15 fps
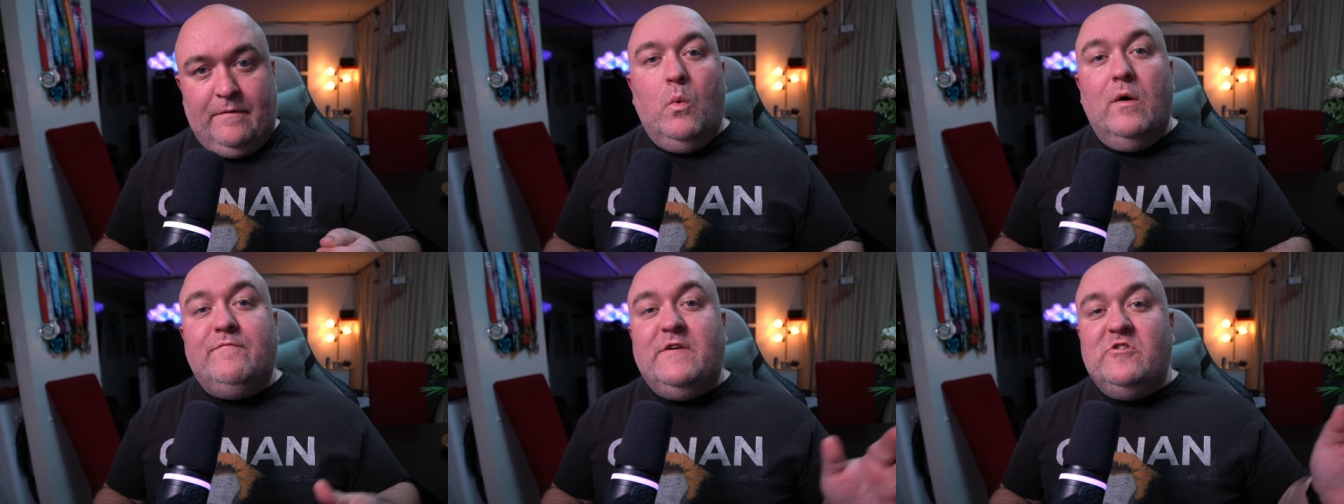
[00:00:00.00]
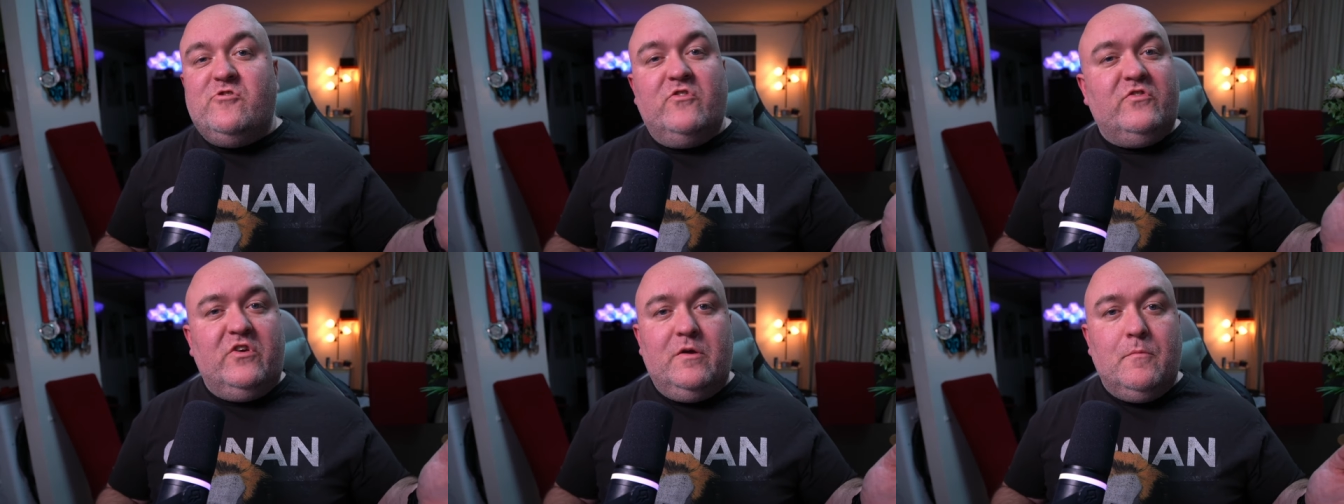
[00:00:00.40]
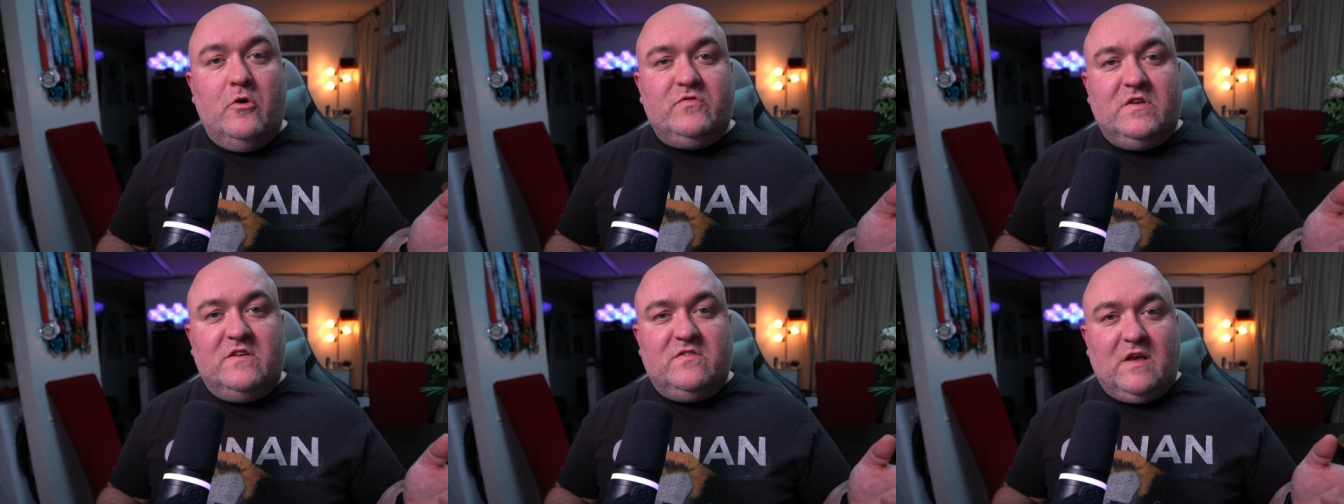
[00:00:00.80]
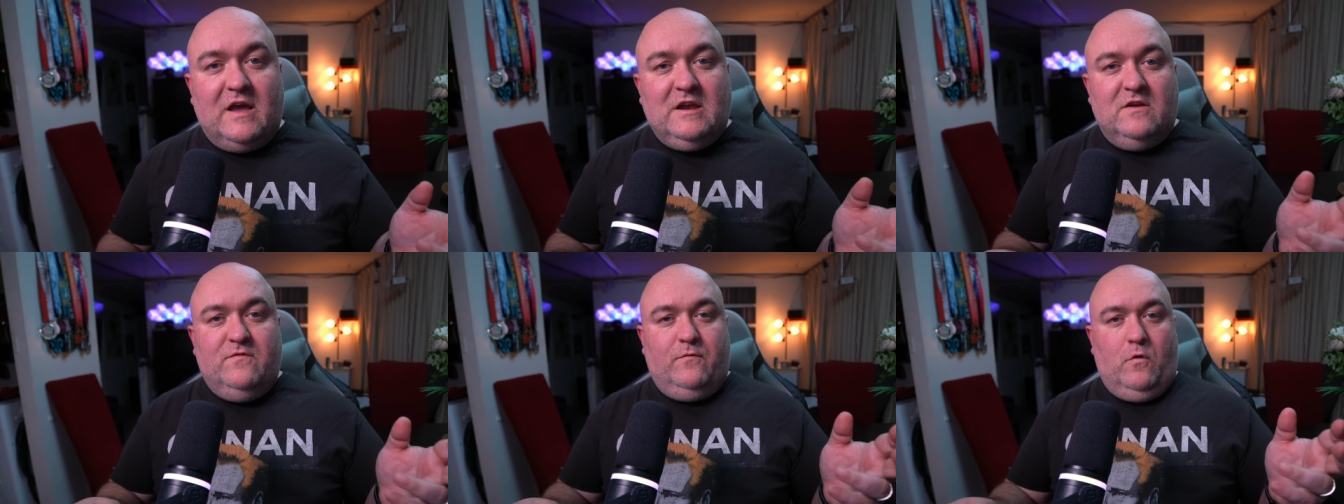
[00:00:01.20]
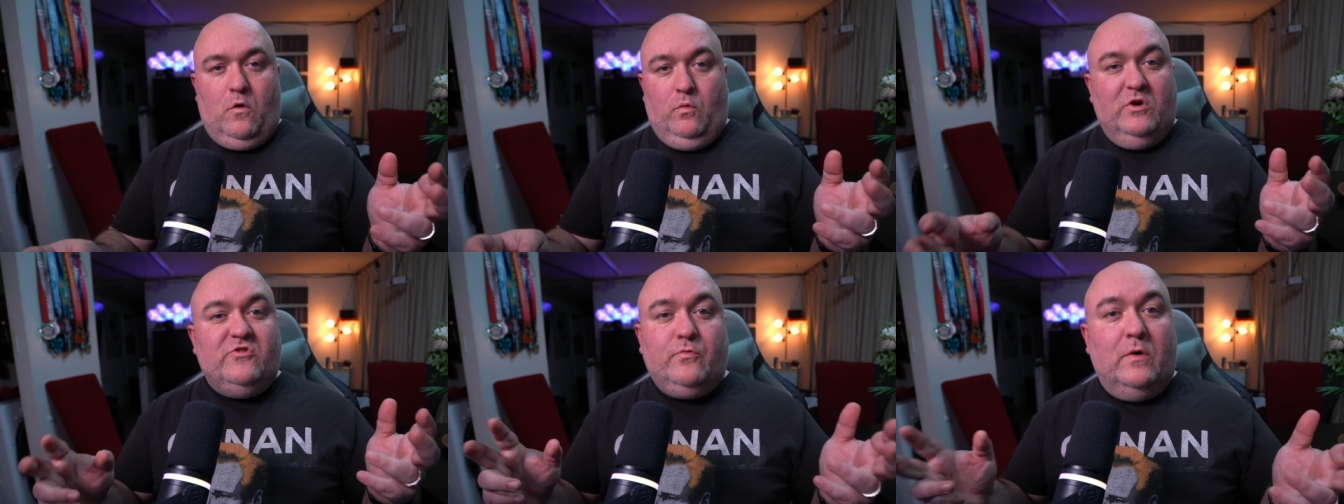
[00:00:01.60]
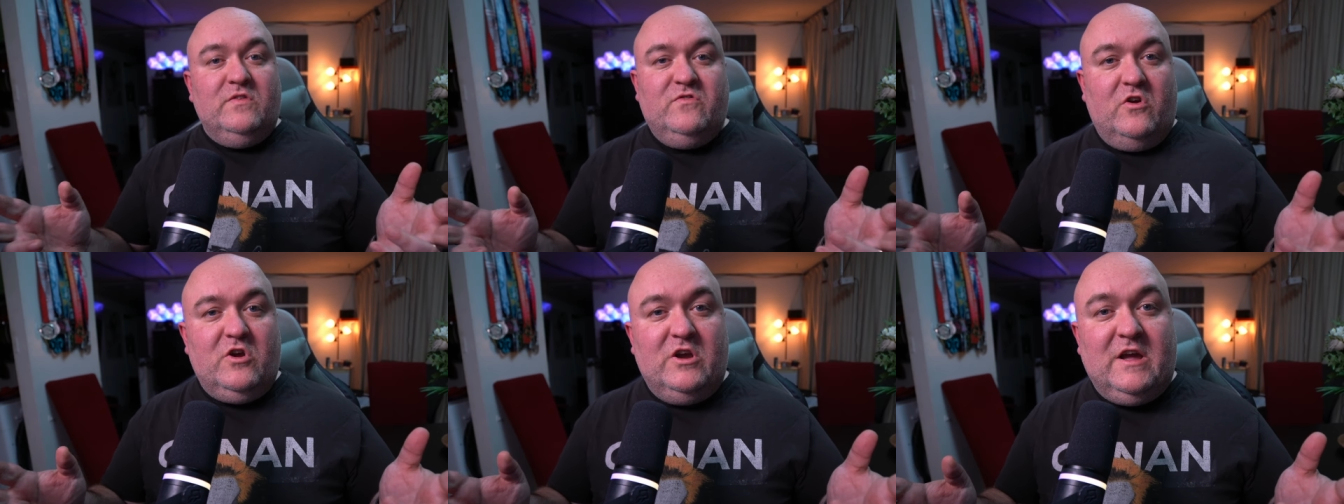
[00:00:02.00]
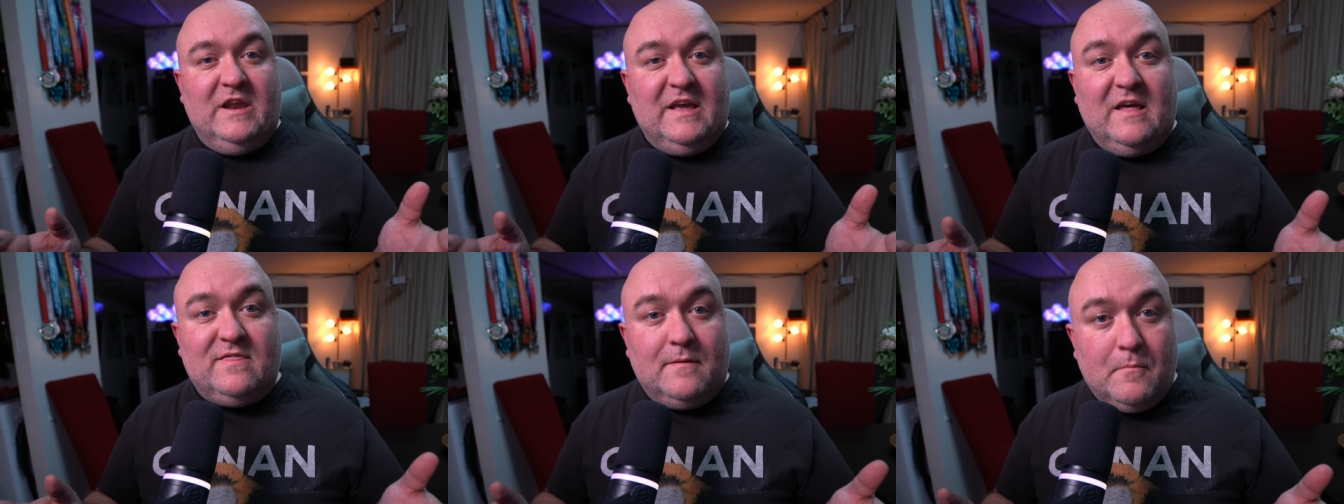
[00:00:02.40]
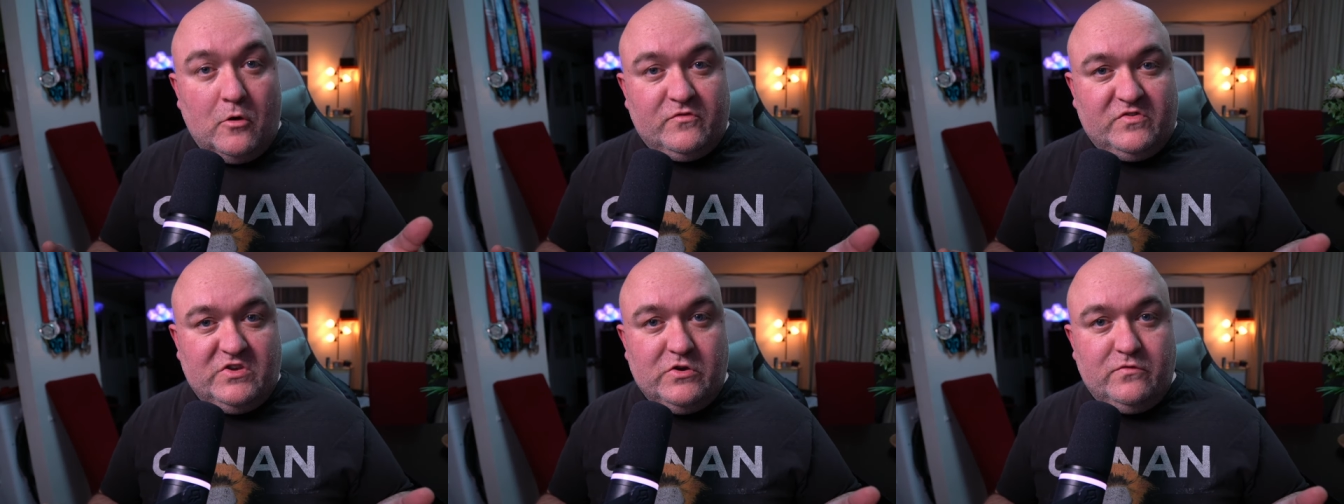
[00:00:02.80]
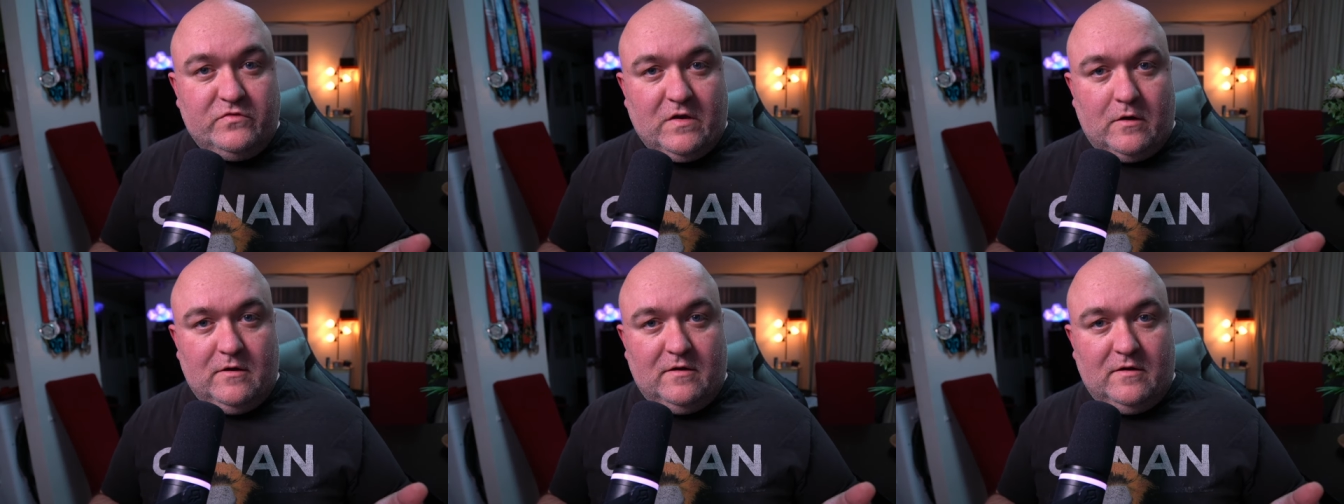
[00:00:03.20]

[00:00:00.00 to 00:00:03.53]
What features are you most excited for? Which ones are you going to get the most use out